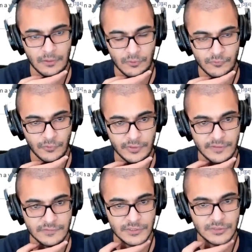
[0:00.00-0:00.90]

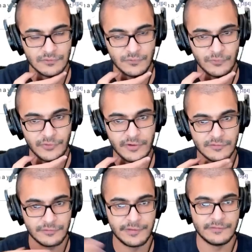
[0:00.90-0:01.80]
organizations for
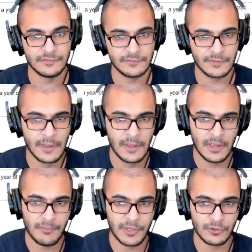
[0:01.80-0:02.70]
various reasons,
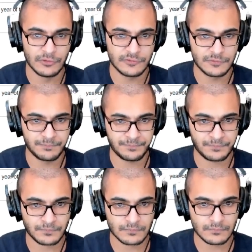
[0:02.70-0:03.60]
because
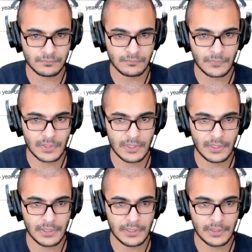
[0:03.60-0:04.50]

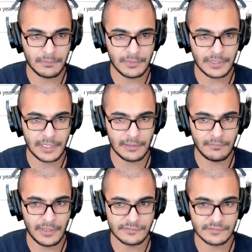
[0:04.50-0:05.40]
again,
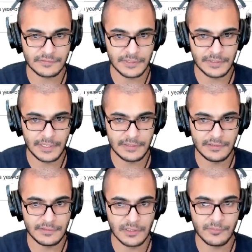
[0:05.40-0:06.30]
as I said, it
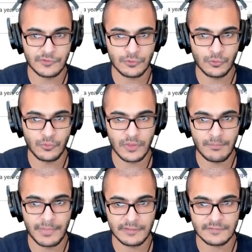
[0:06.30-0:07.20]
determines who the
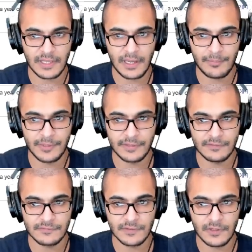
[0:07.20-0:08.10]
best
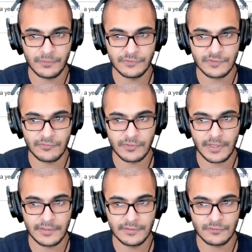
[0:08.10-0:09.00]
applicants are when several
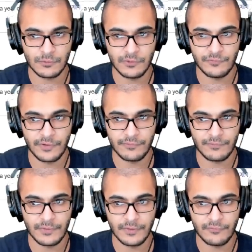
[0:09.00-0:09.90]
candidates qualify
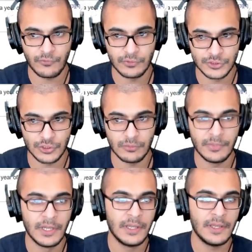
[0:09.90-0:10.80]
for a job.
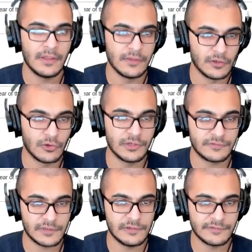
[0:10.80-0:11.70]
The knowledge,
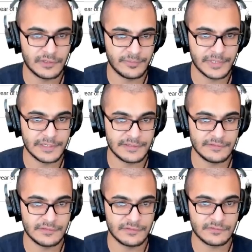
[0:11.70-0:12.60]
skills, and
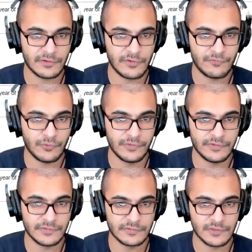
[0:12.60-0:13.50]
abilities necessary for the
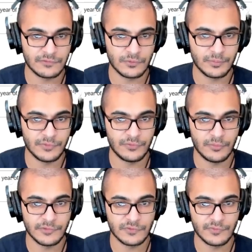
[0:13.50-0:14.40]
successful
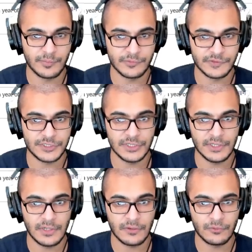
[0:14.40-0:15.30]
performance of a position
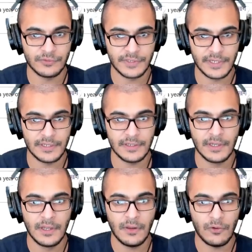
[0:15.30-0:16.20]
are contained
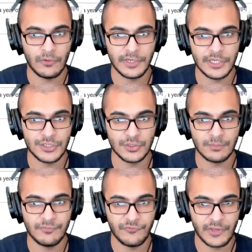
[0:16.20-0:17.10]
on each
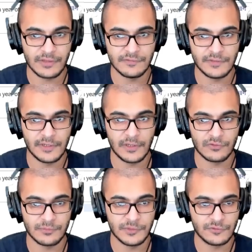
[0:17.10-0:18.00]
job vacancy
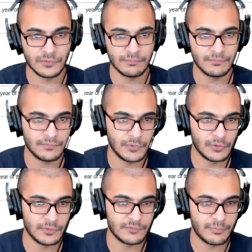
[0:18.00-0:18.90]
announcement. So,
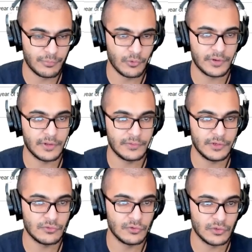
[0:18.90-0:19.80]
it's broken down
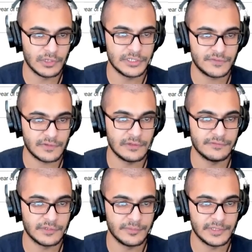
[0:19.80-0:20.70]
into knowledge, skills,
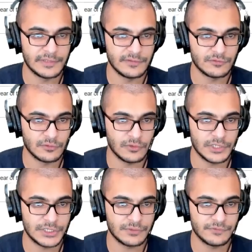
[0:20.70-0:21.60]
and abilities. So
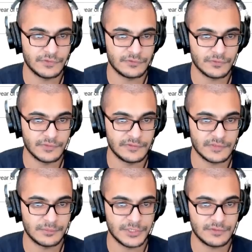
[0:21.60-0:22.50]
knowledge consists of the
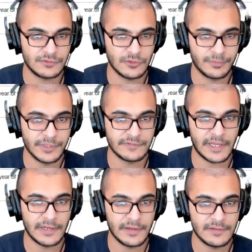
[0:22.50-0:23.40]
subjects, topics,
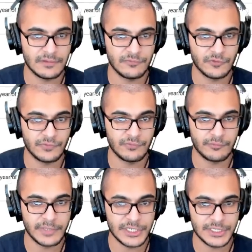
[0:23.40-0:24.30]
and items of
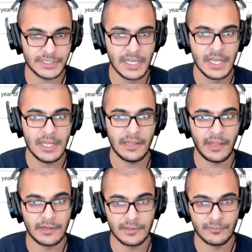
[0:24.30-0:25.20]
information
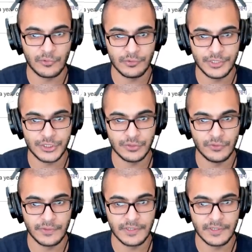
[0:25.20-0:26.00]
that an employee should know at the